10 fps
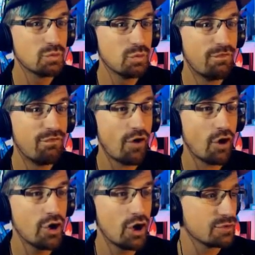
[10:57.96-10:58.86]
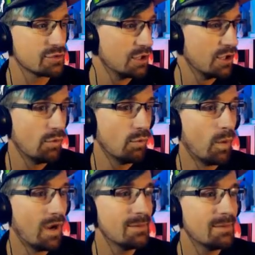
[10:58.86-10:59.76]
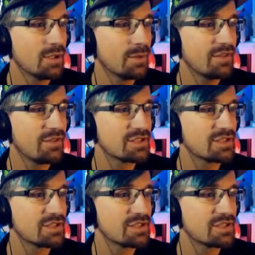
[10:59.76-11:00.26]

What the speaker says: photos. Why am I going this